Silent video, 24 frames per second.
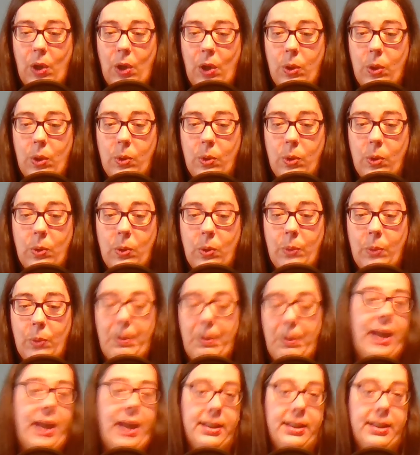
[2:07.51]
who
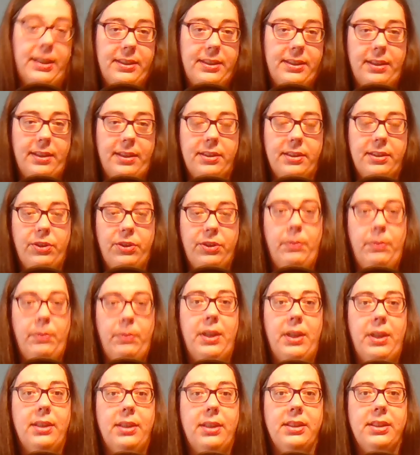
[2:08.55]
played this
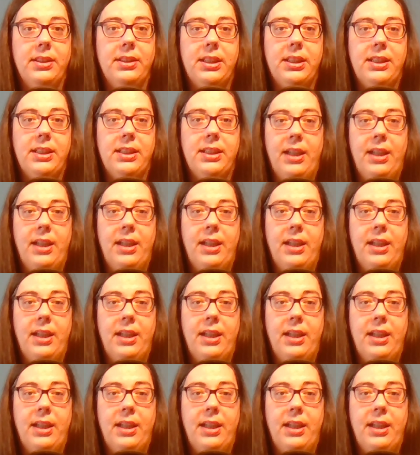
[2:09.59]
instrument